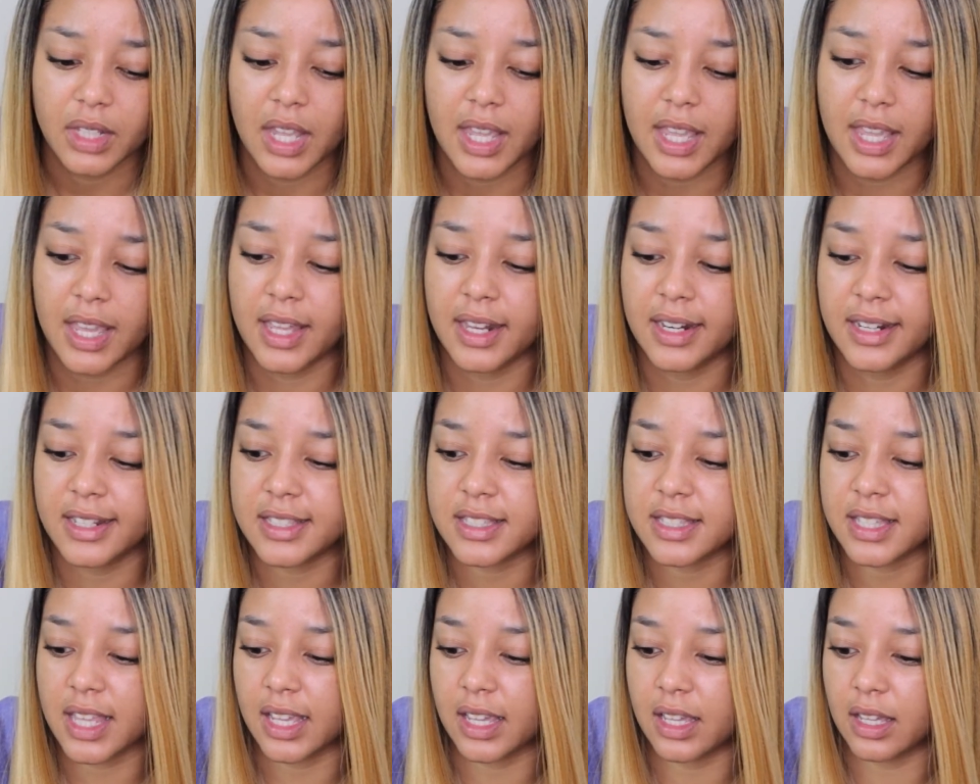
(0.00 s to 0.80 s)
and
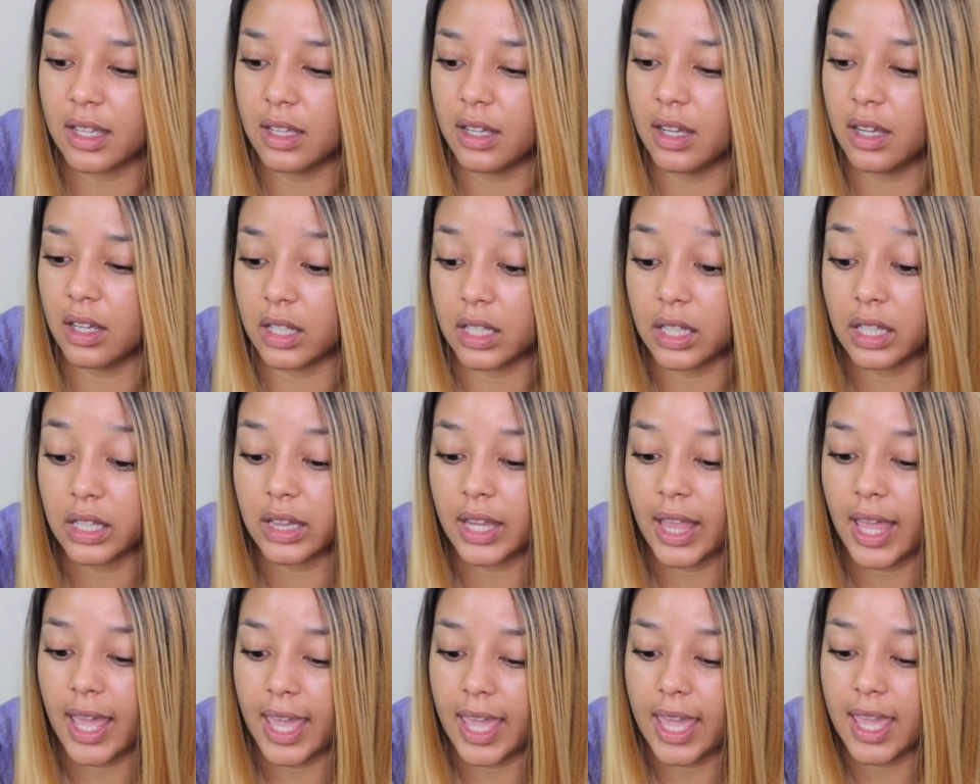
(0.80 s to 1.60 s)
it's like a
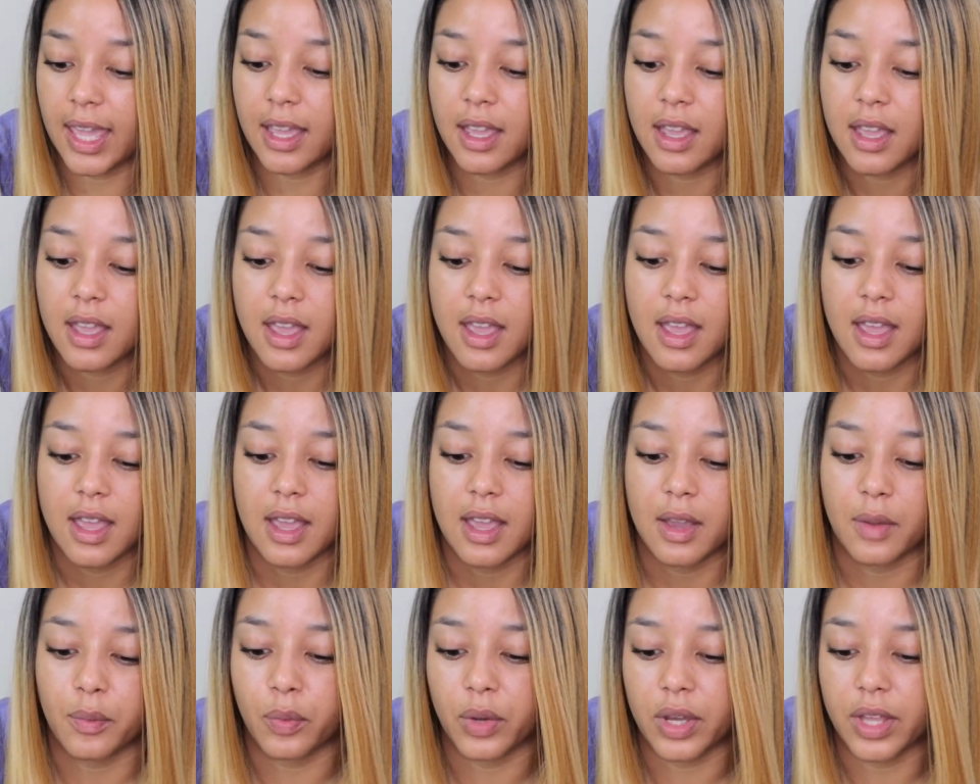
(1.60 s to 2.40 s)
clay
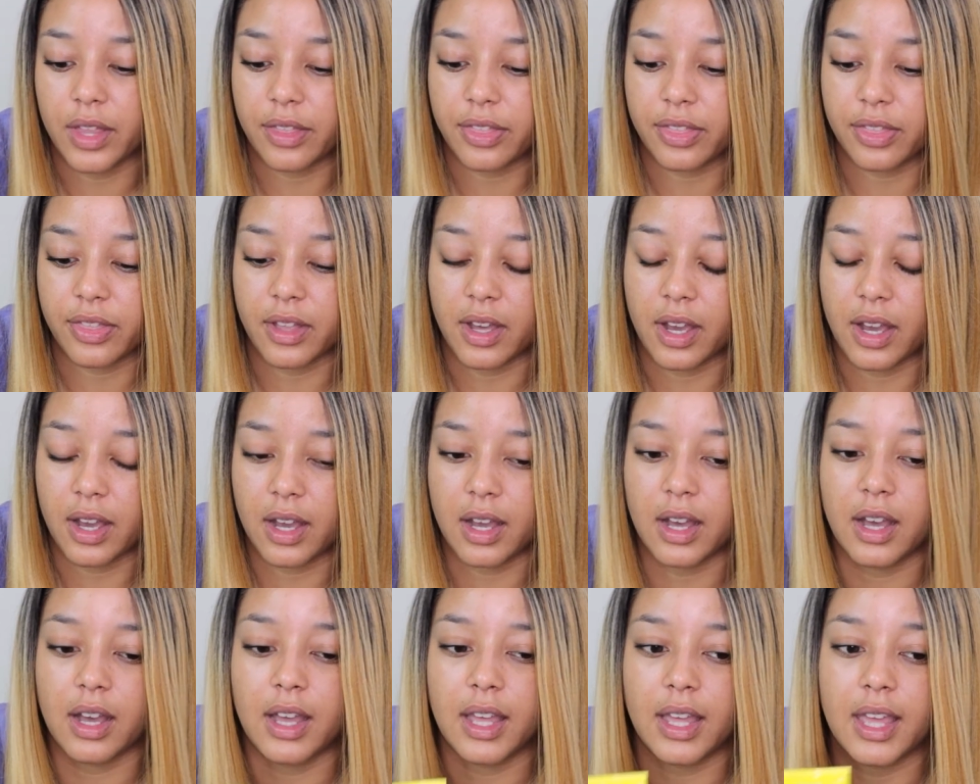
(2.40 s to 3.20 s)
with,
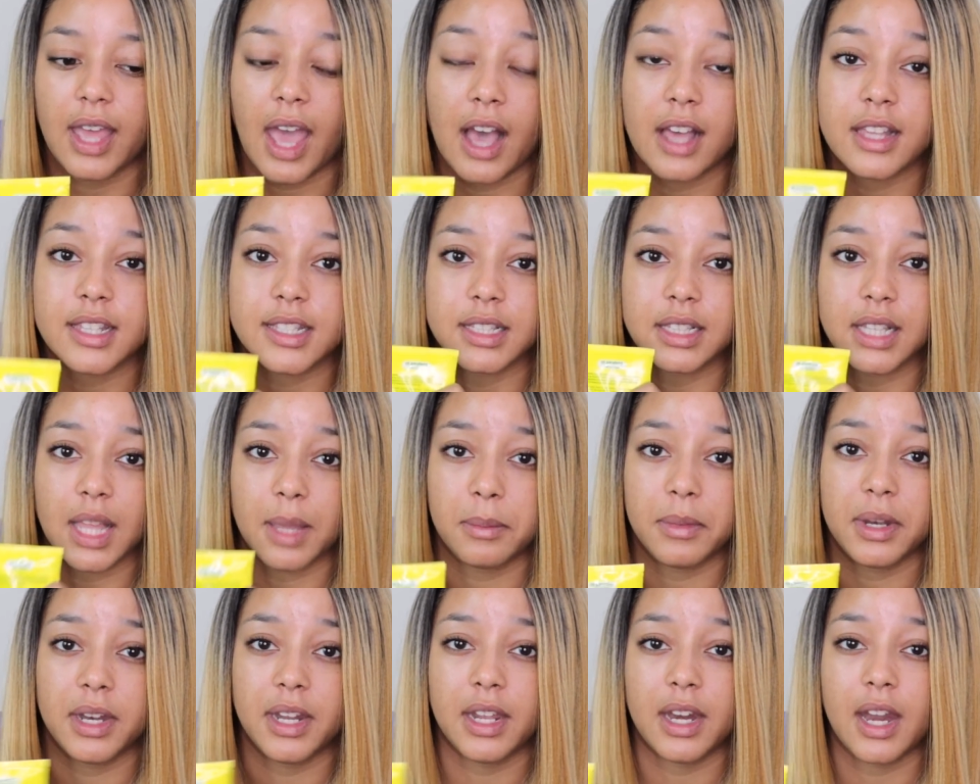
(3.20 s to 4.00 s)
uh, it has
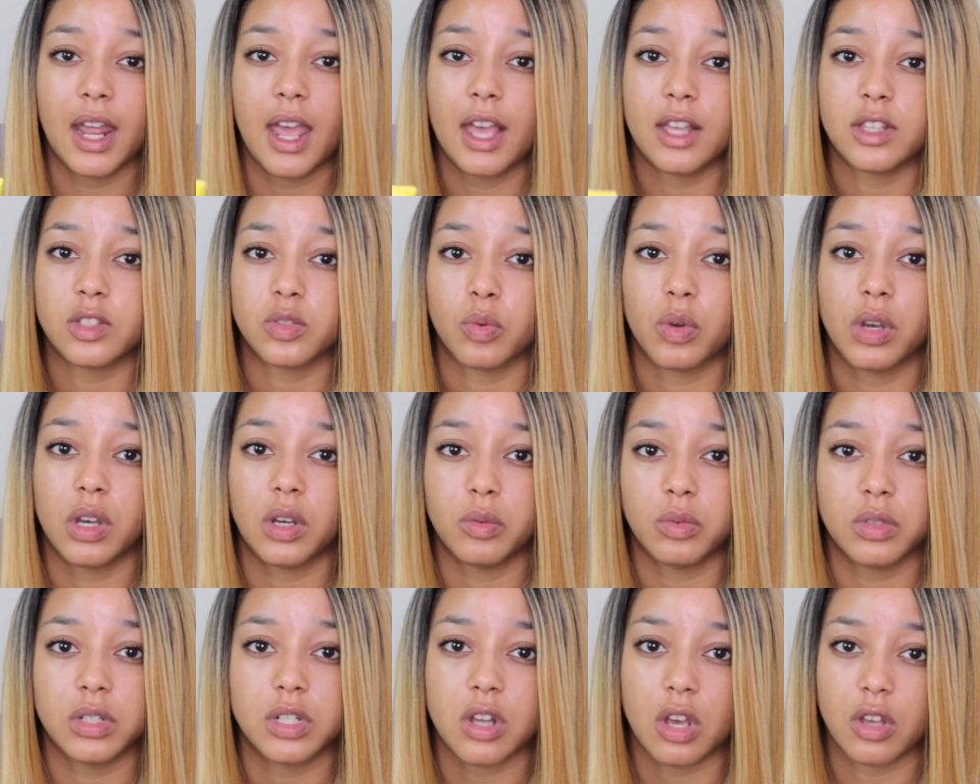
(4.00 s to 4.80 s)
lemon in it as
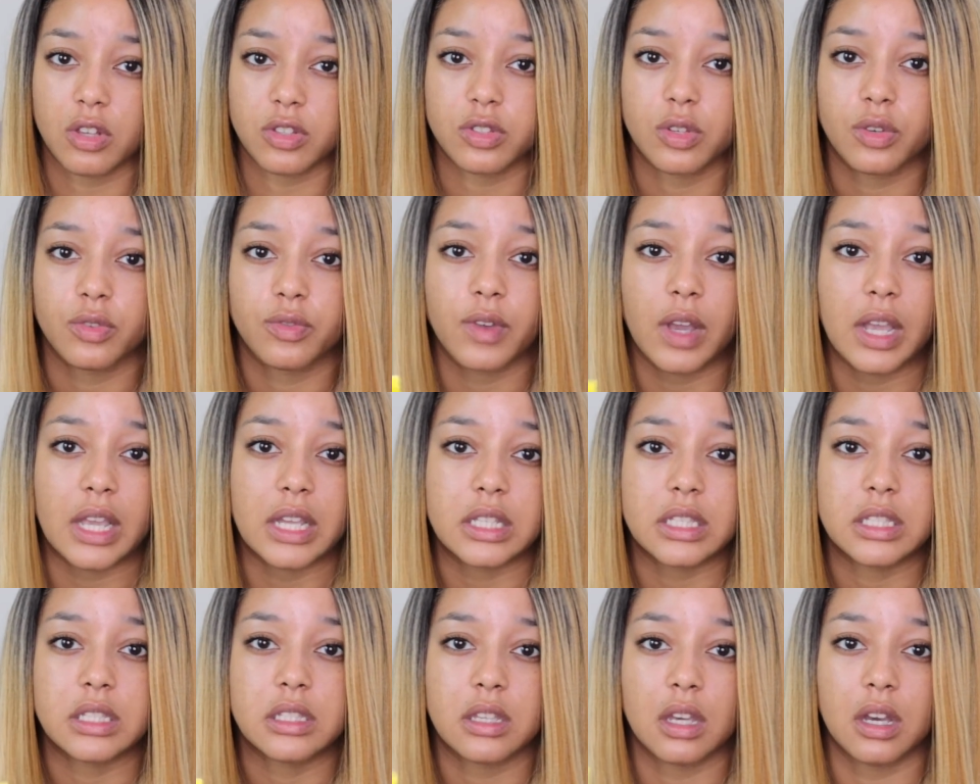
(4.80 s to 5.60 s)
well, which also
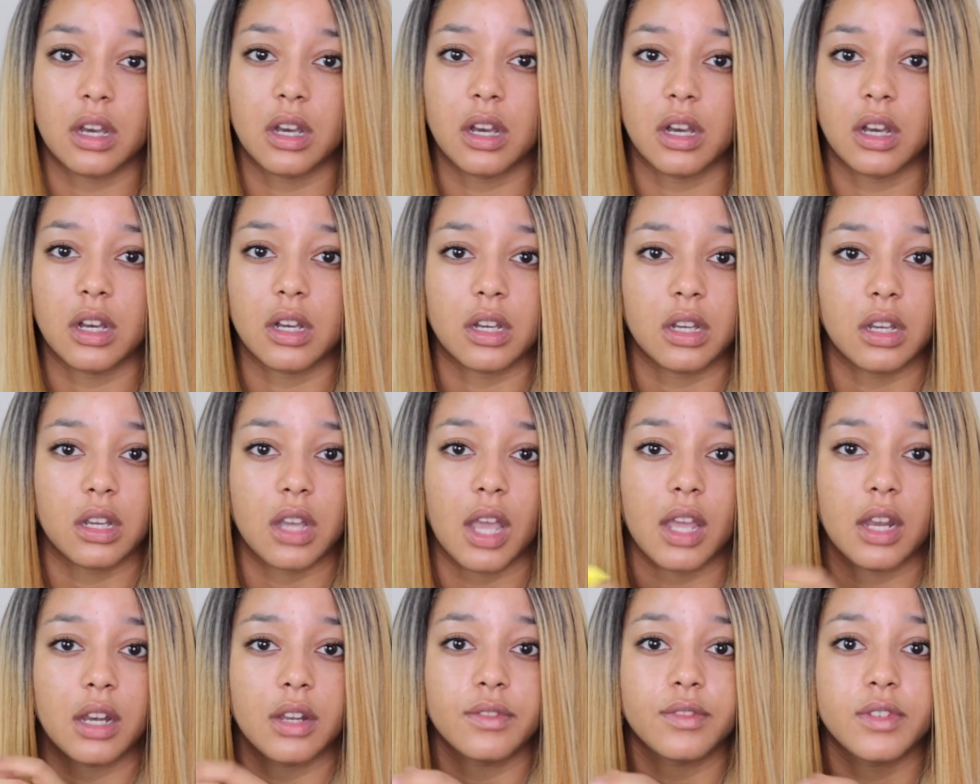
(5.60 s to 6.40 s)
fights uh,
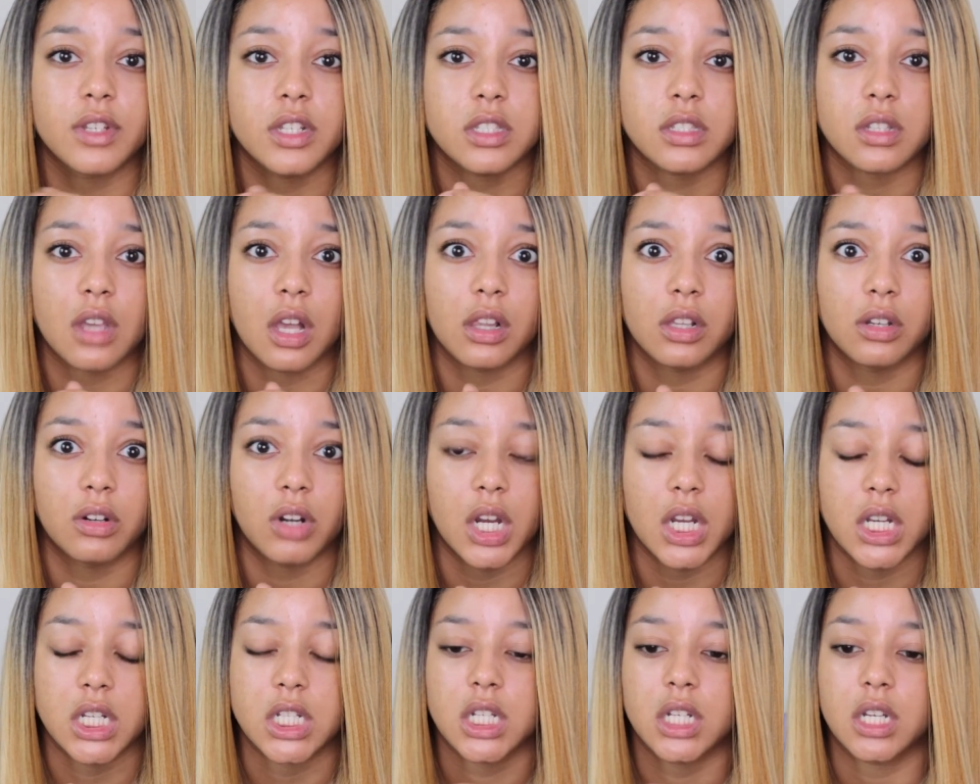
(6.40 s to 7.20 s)
kind of
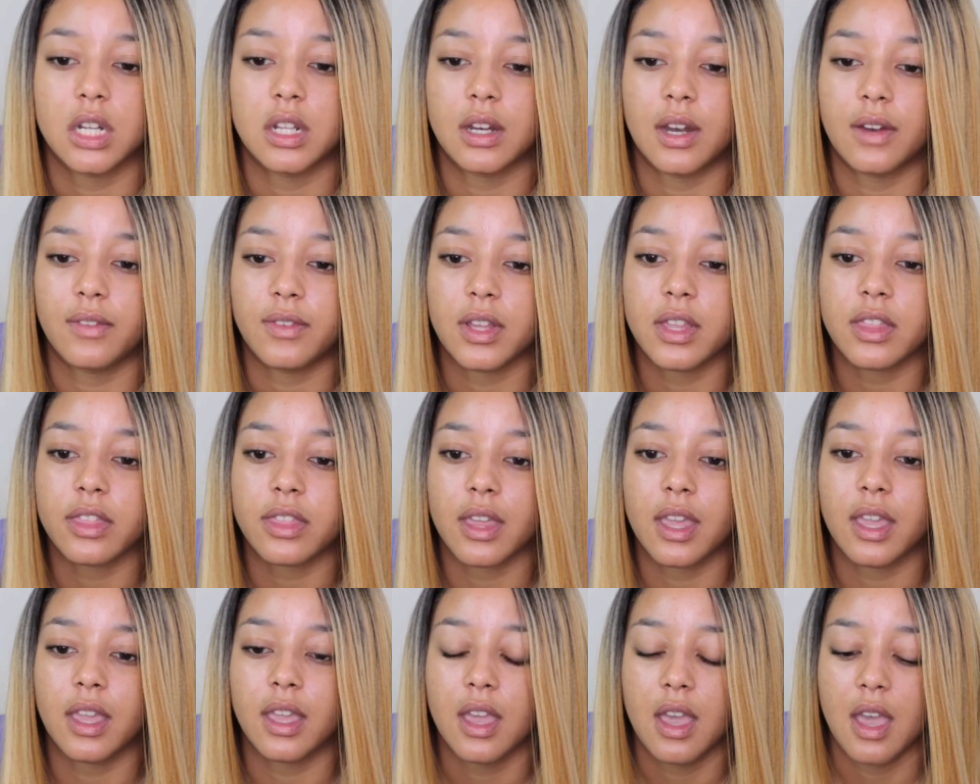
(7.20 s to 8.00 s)
discoloration and
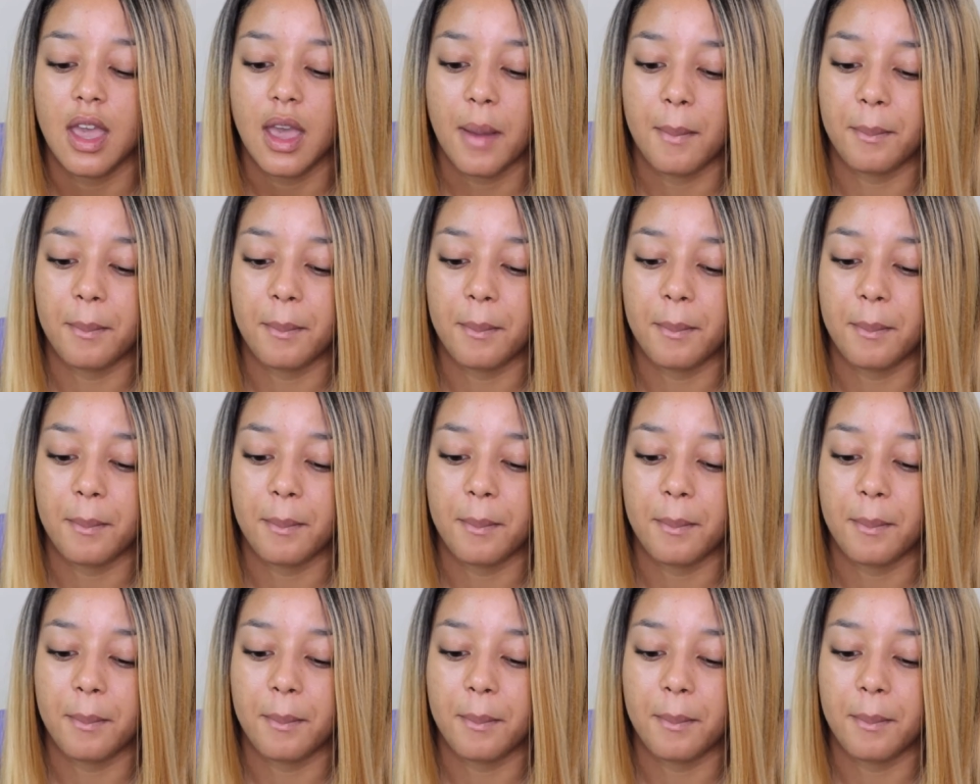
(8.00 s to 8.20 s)
everything.